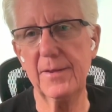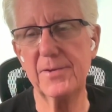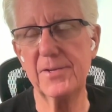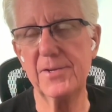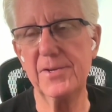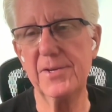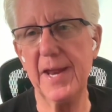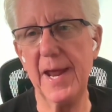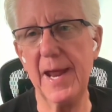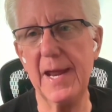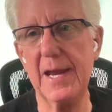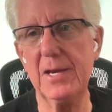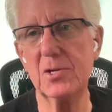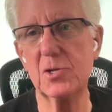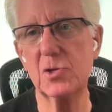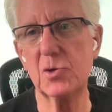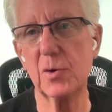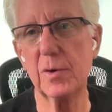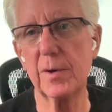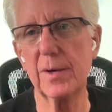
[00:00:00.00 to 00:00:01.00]

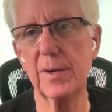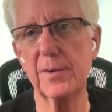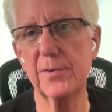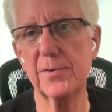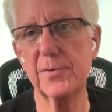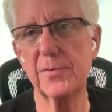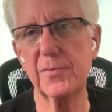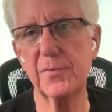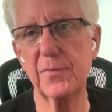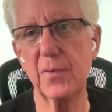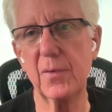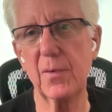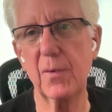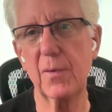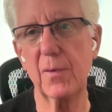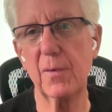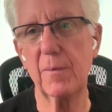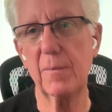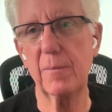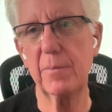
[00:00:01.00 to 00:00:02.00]
dangerous
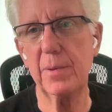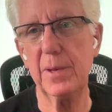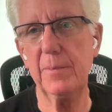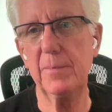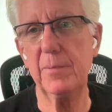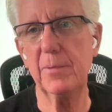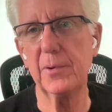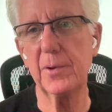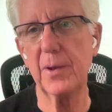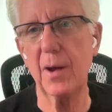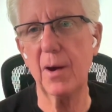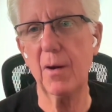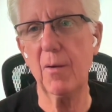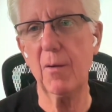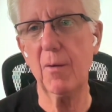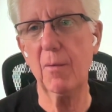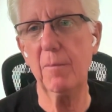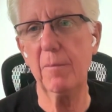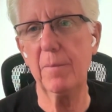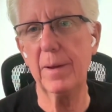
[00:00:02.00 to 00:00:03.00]
for people to
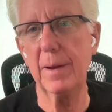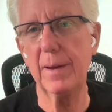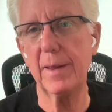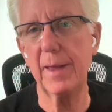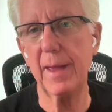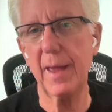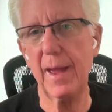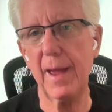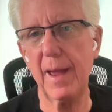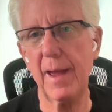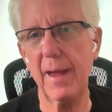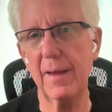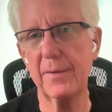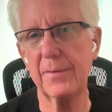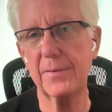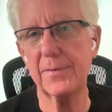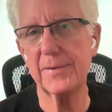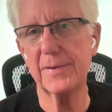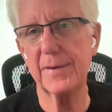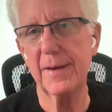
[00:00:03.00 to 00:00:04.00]
own big cats.
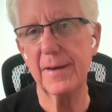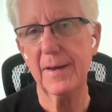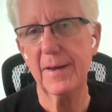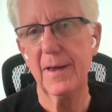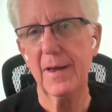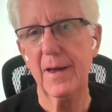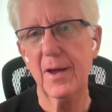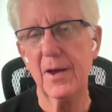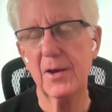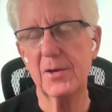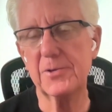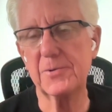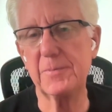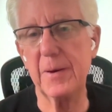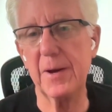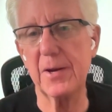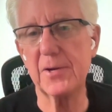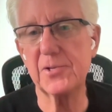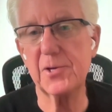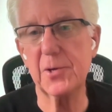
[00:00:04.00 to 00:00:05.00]

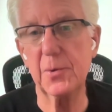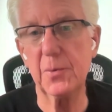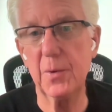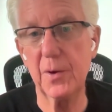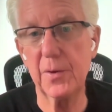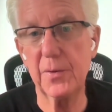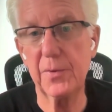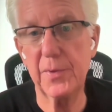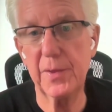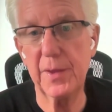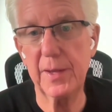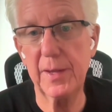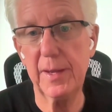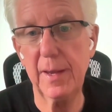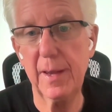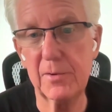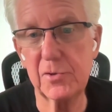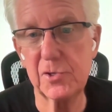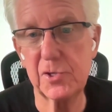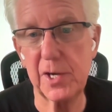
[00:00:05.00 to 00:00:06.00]
especially with
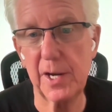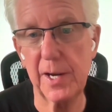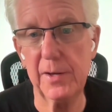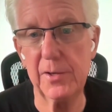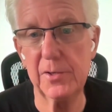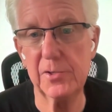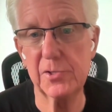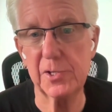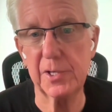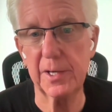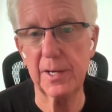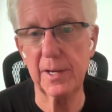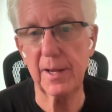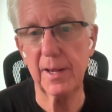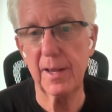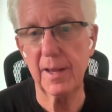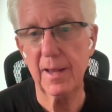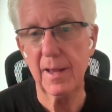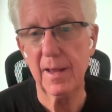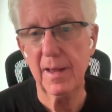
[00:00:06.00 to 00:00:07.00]
the changing
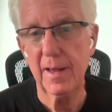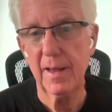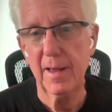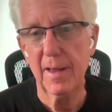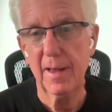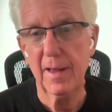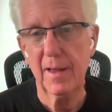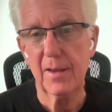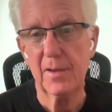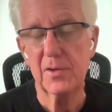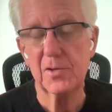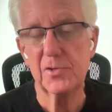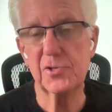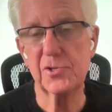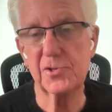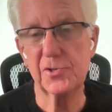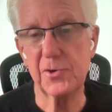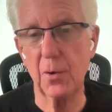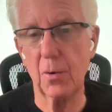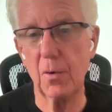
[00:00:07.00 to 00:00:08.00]

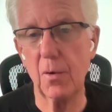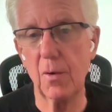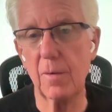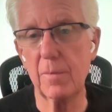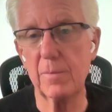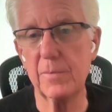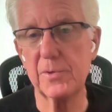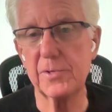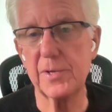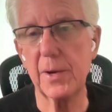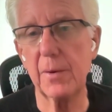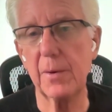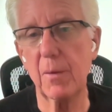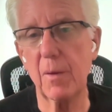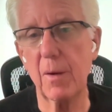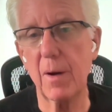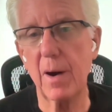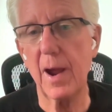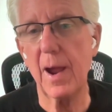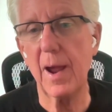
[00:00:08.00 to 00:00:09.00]
storms that
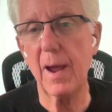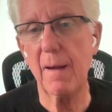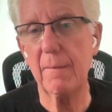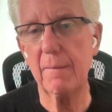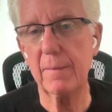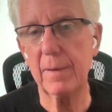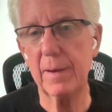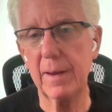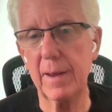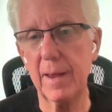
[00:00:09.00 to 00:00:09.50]
we're having